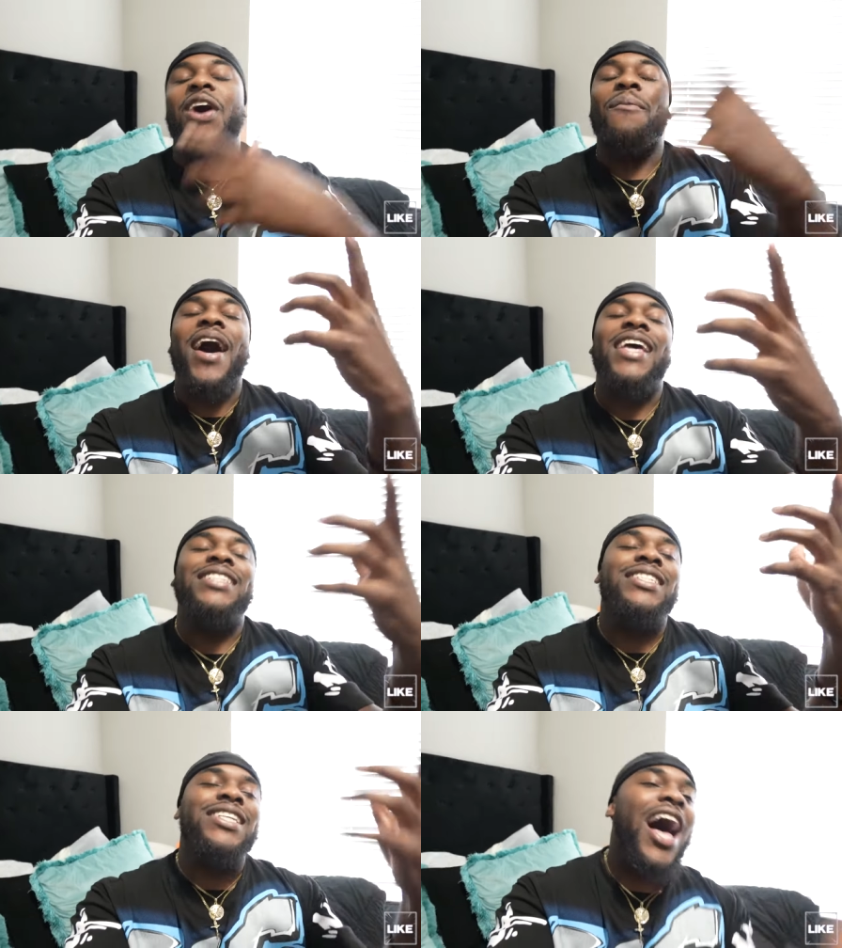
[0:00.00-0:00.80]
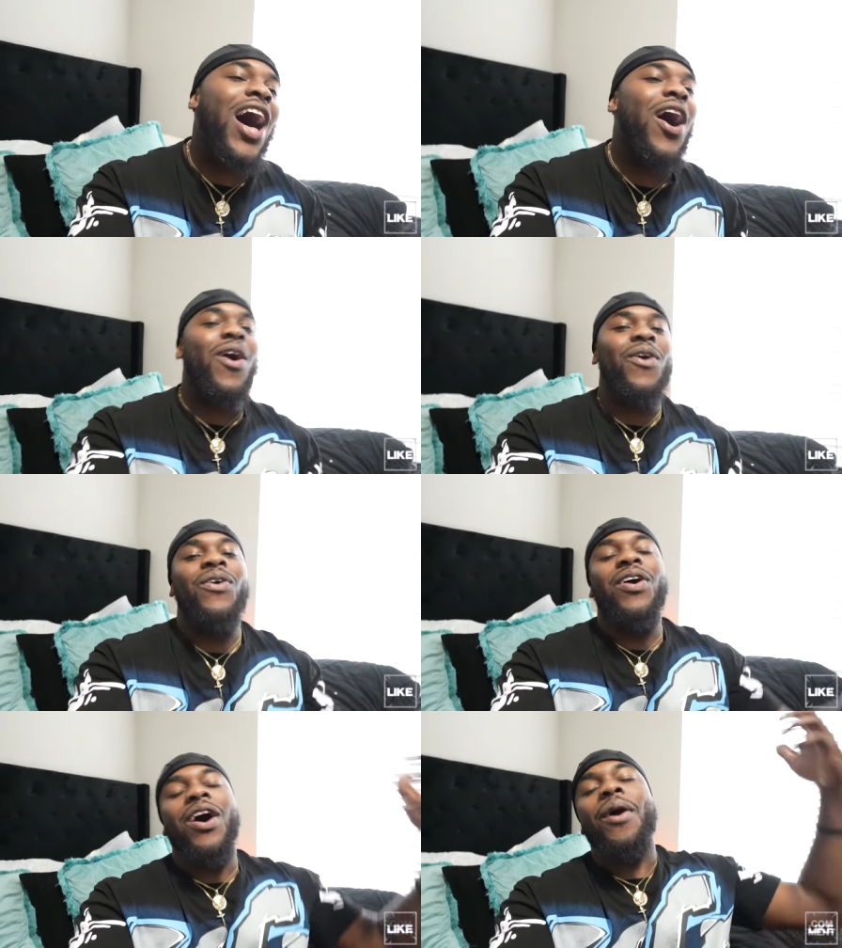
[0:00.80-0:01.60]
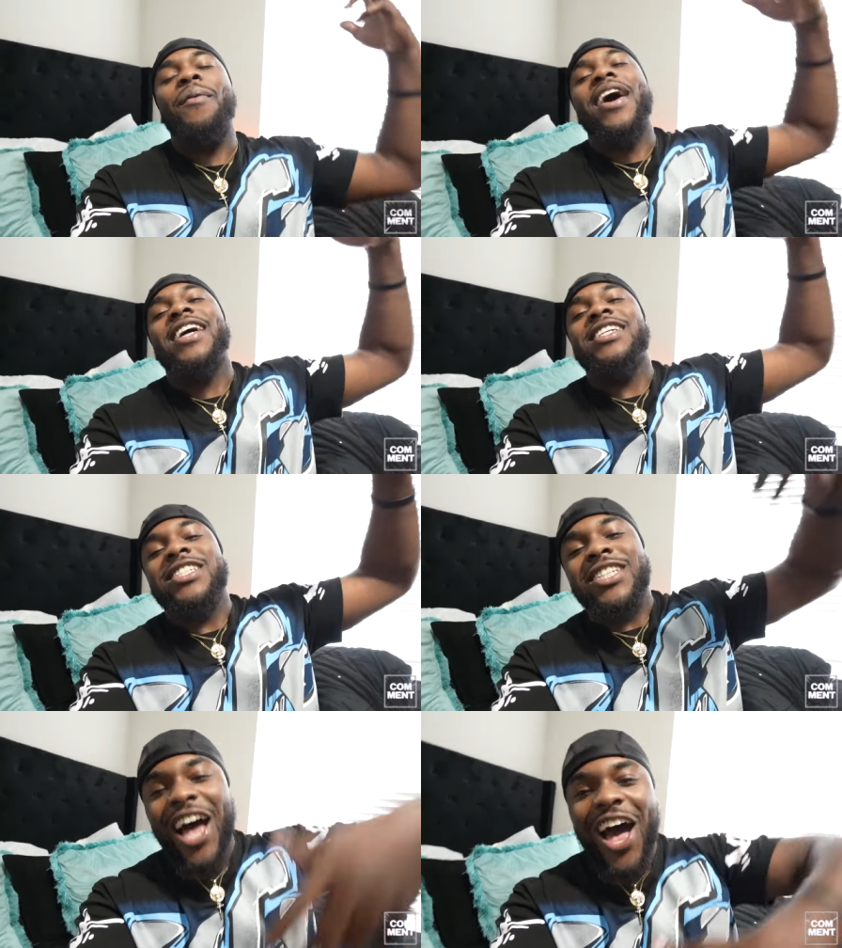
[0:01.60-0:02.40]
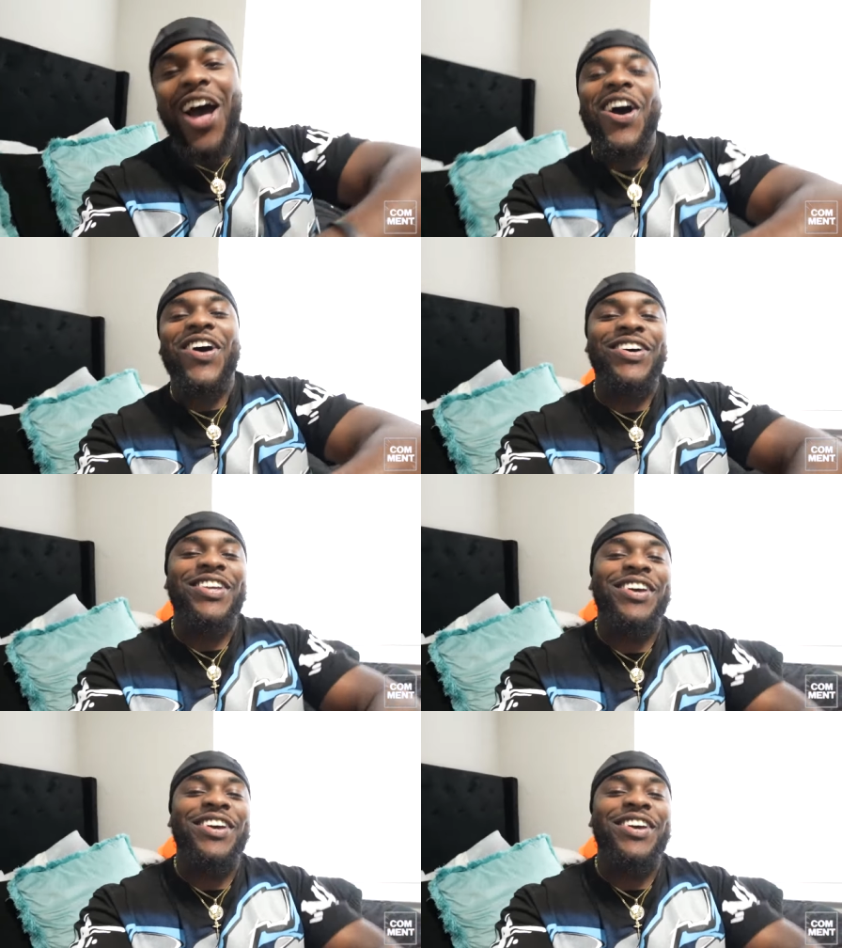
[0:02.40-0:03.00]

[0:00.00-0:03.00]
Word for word: oh my God. Oh, my oh.